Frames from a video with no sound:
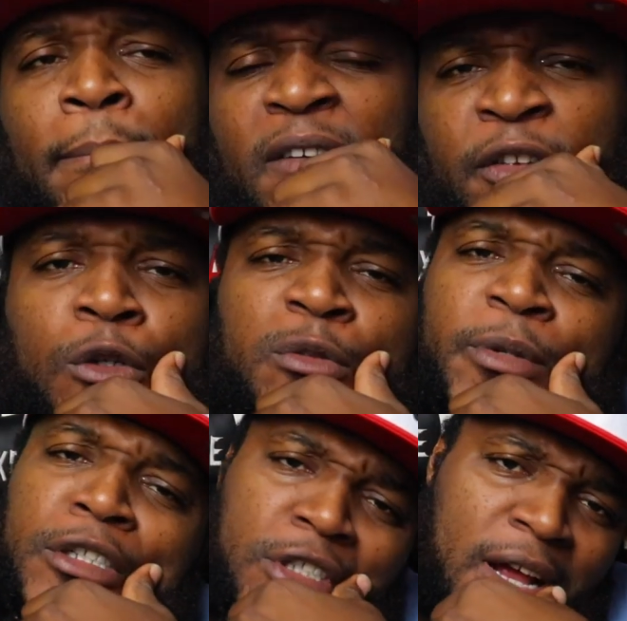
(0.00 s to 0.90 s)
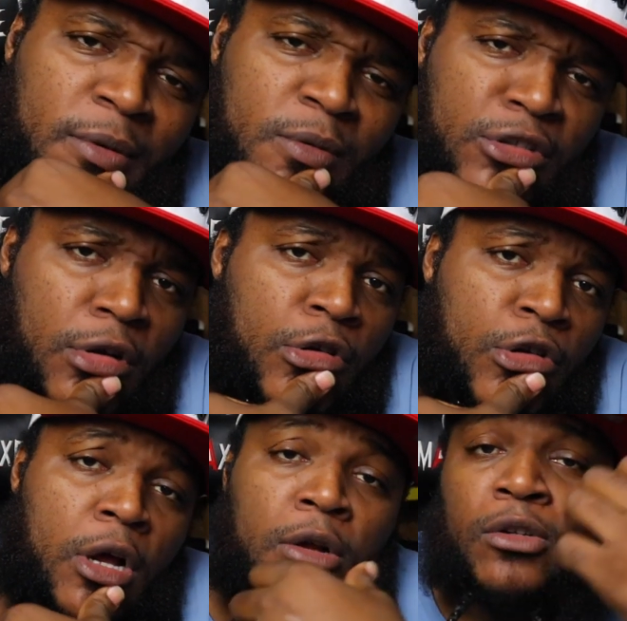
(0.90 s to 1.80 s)
My views been dropping. What's
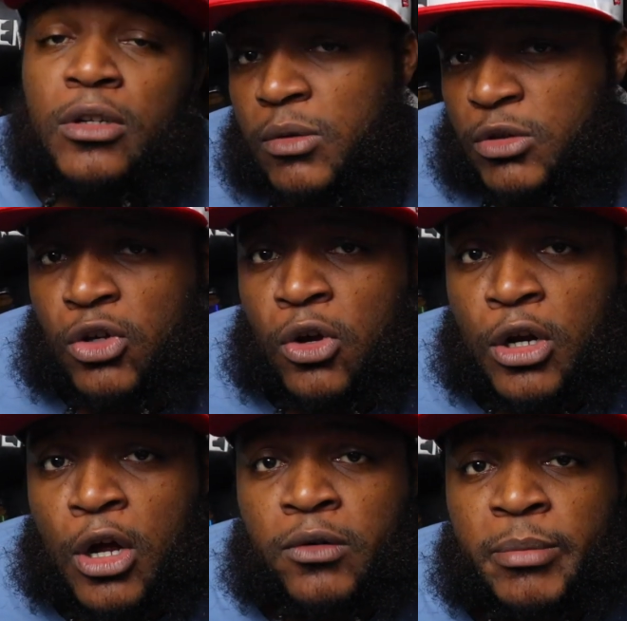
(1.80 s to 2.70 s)
going on? What's going on